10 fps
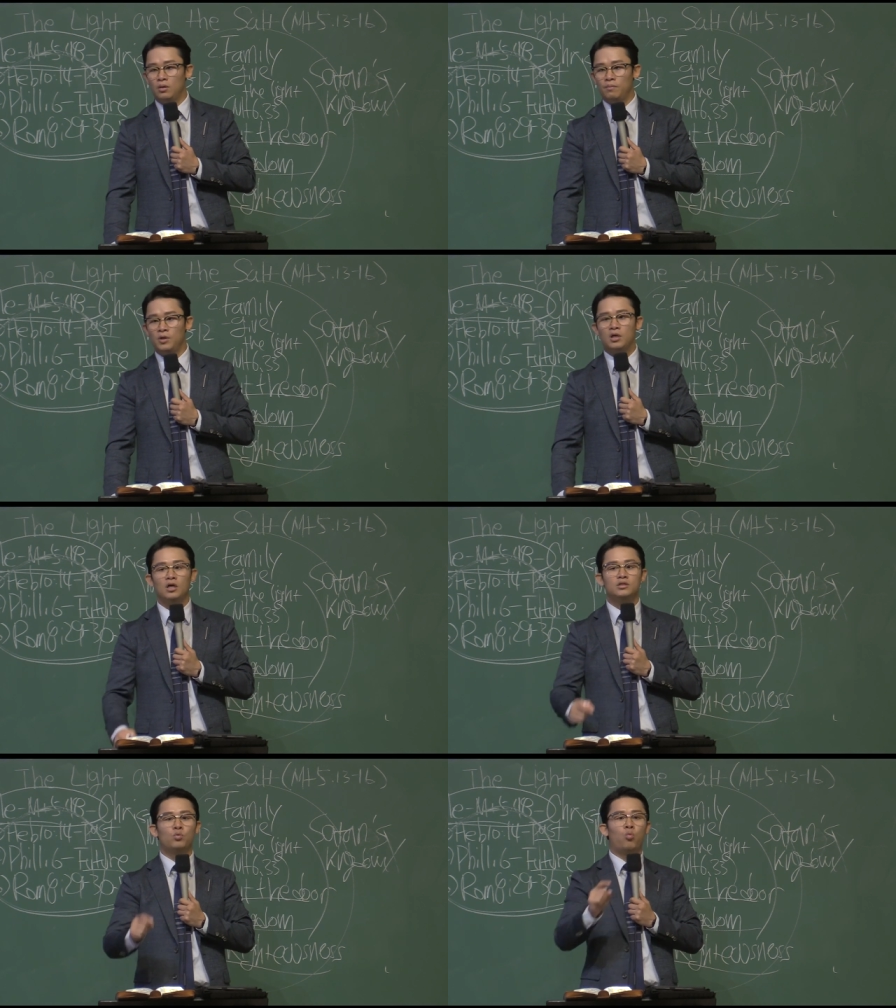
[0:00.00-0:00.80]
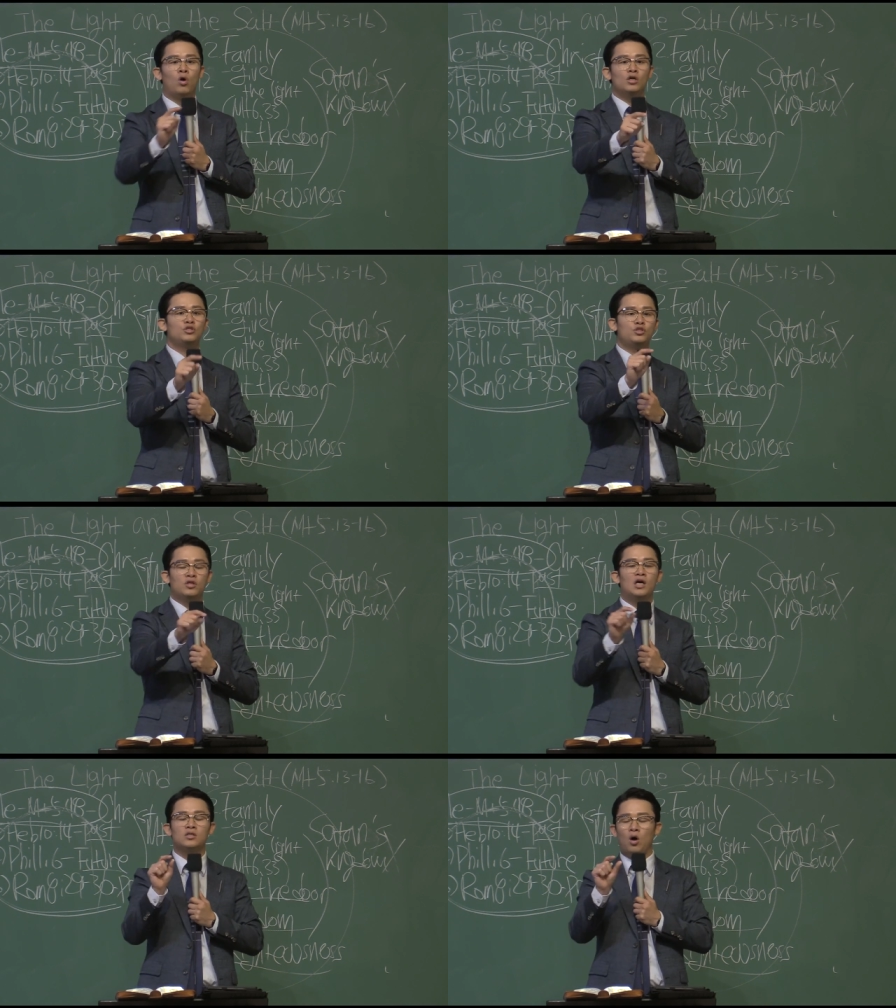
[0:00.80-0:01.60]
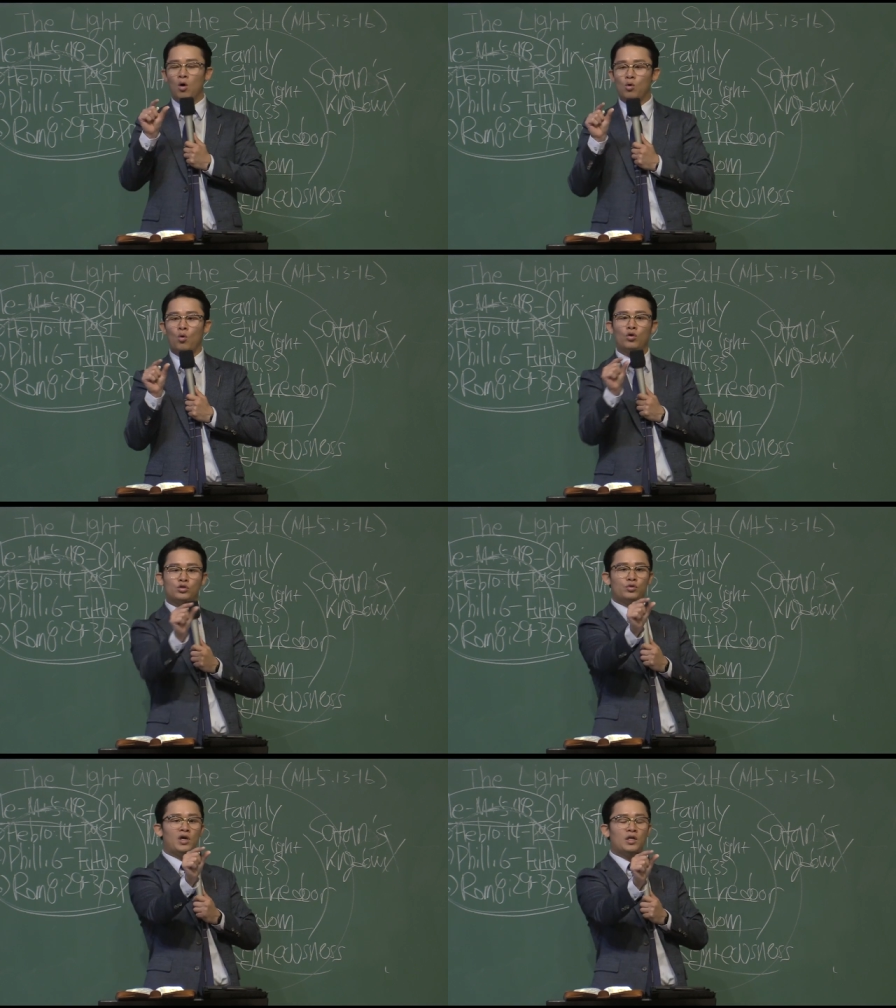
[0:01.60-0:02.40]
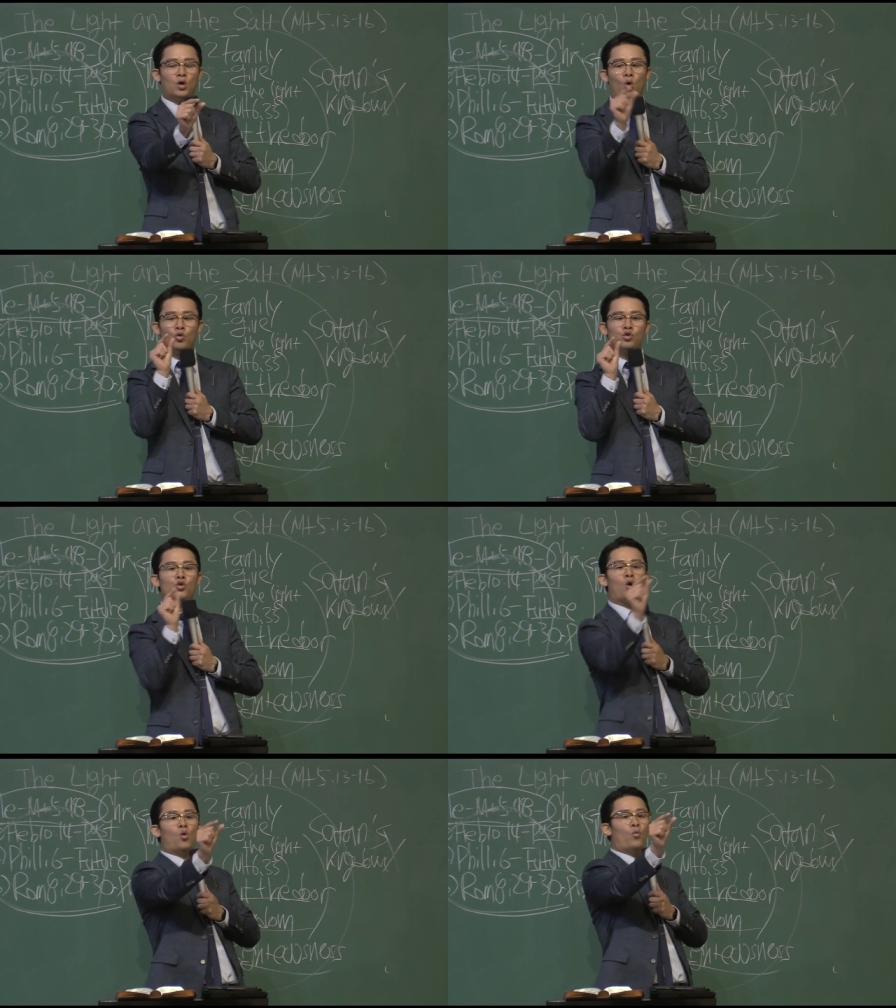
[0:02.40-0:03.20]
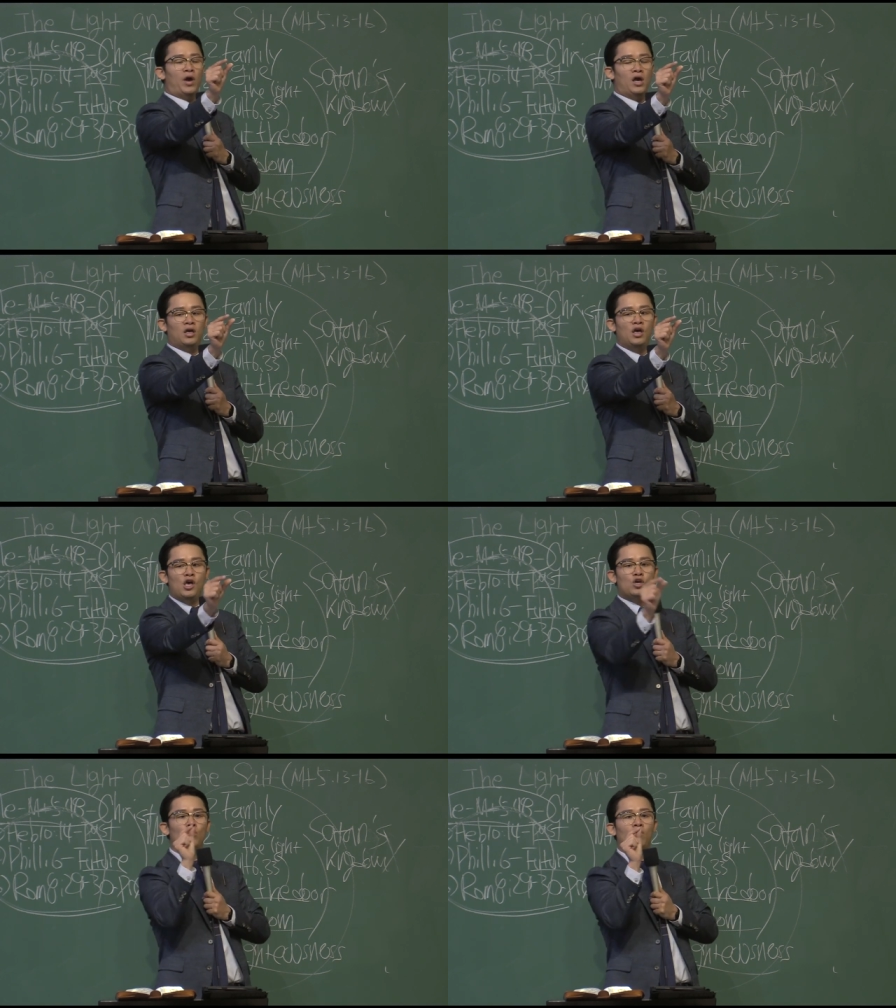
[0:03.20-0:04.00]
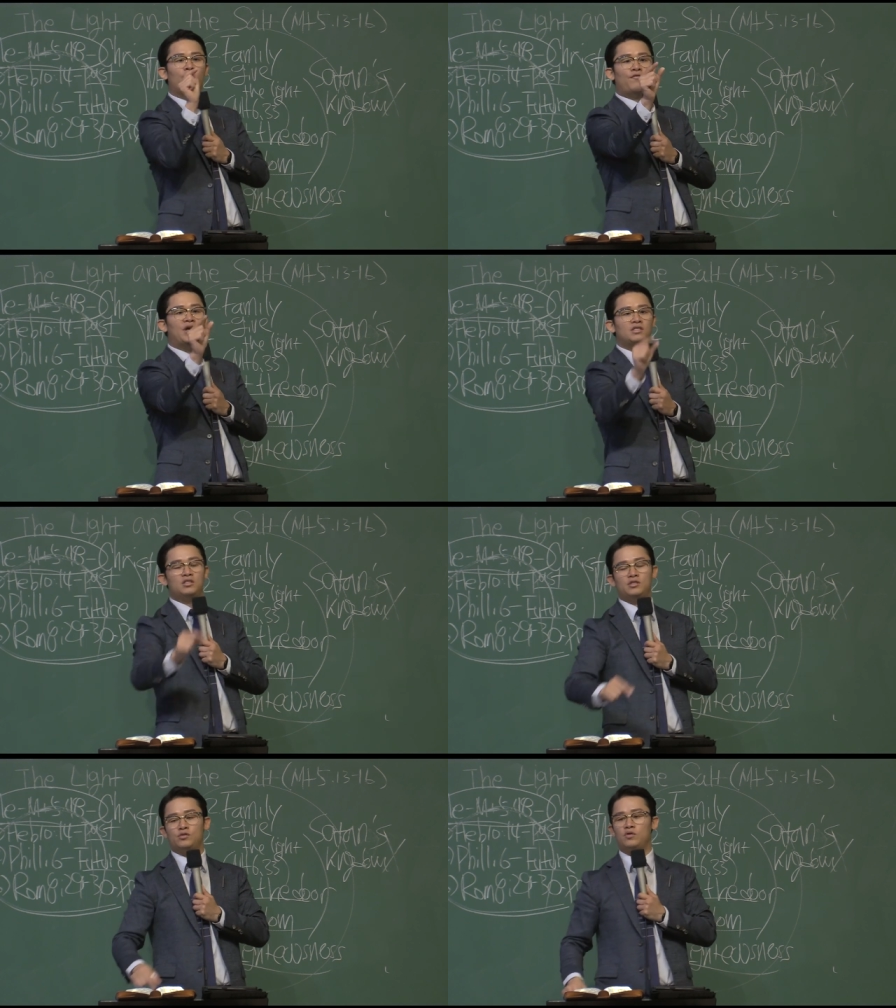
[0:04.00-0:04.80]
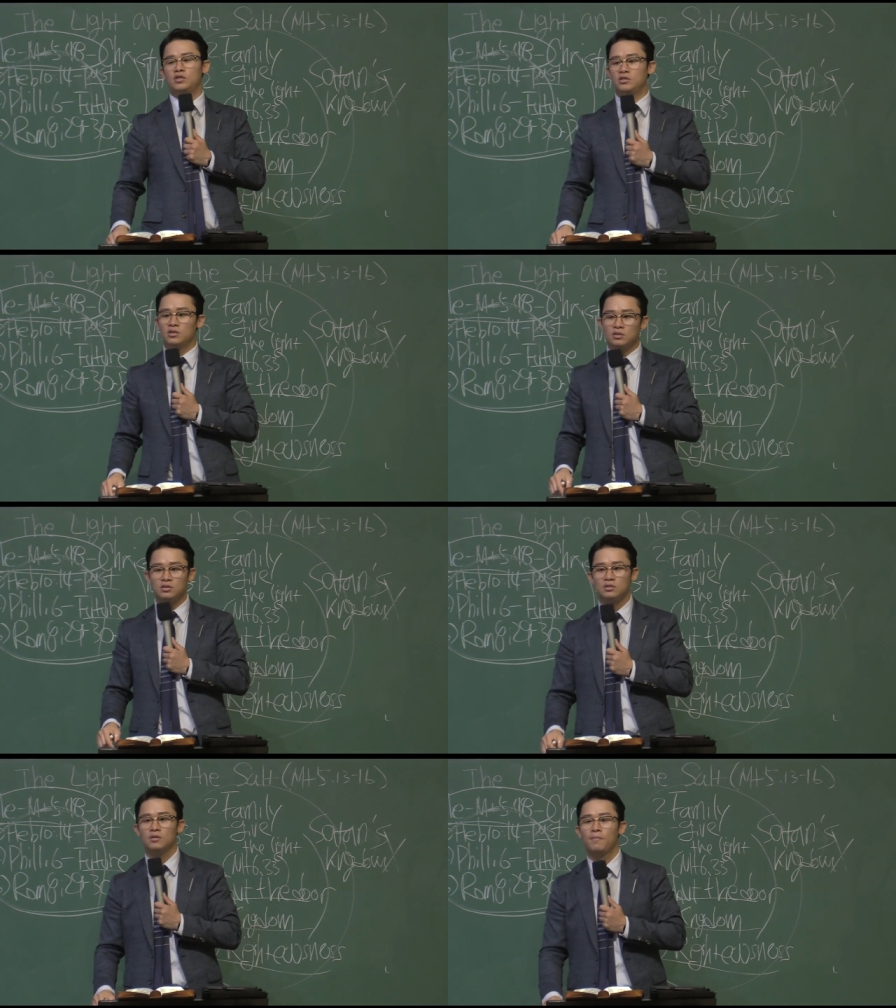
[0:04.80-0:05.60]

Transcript: Because once you guys are going together on your way, you will face destructions.